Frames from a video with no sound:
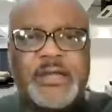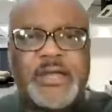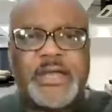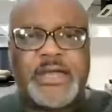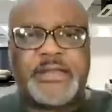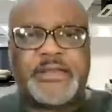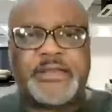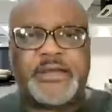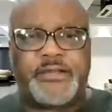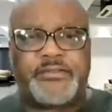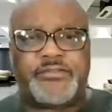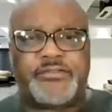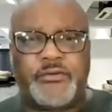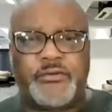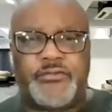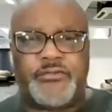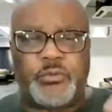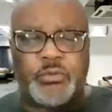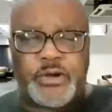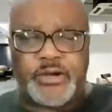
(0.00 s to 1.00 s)
And uh, so
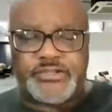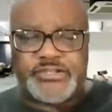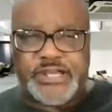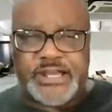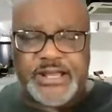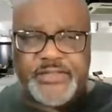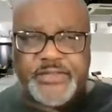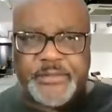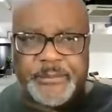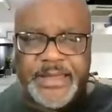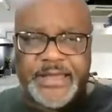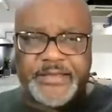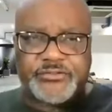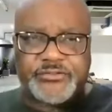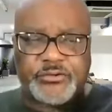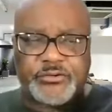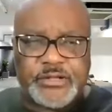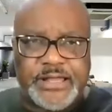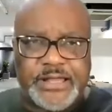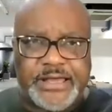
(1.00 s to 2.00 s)
if you want to check out the
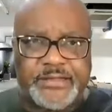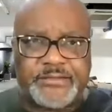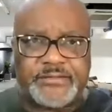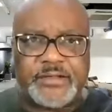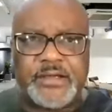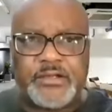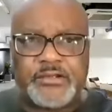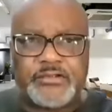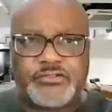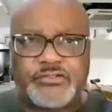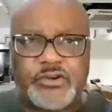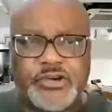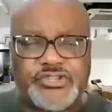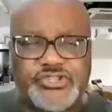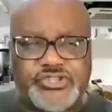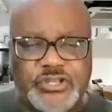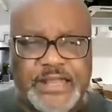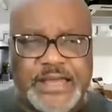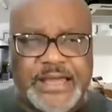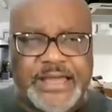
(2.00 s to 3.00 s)
masterclass, starts
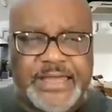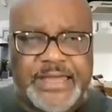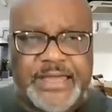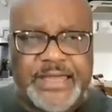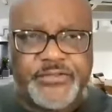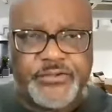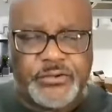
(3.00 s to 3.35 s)
July 8th.